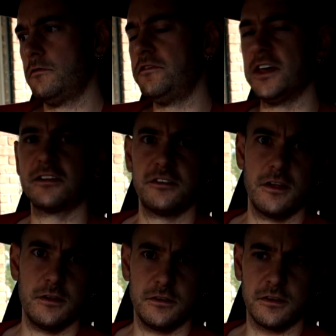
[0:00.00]
fix.
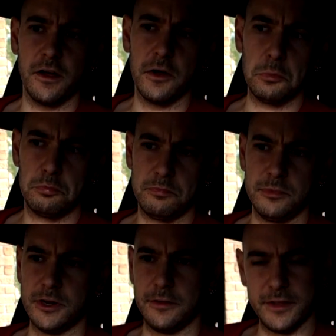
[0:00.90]
So,
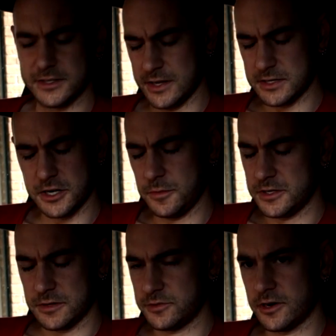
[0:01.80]
you know, there's going to
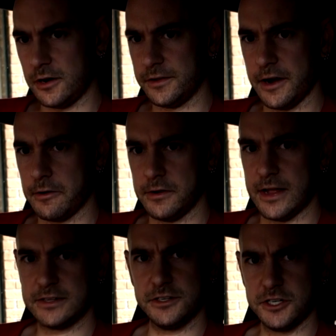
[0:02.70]
be some trial and error in
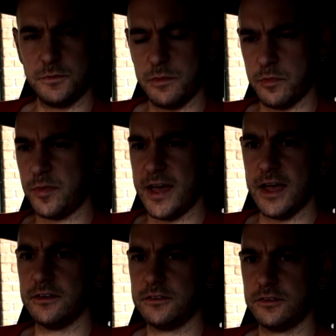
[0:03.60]
that. So just be
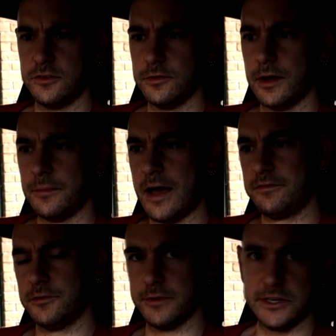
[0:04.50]
prepared to
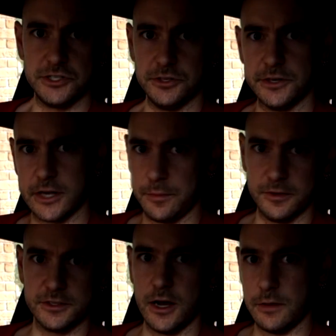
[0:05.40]
have to retune a
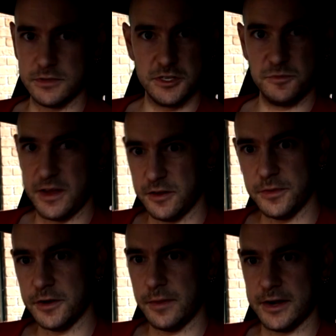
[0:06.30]
couple of times and spend a
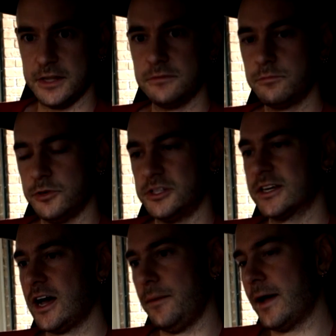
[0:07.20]
bit of money putting
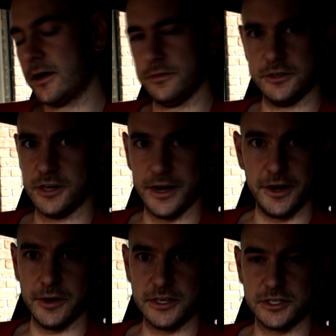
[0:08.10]
the car back on the
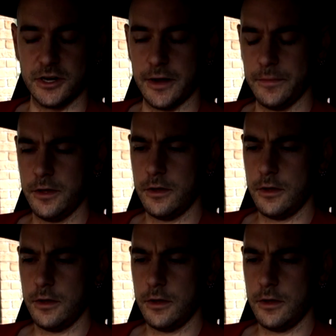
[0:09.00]
dyno each time.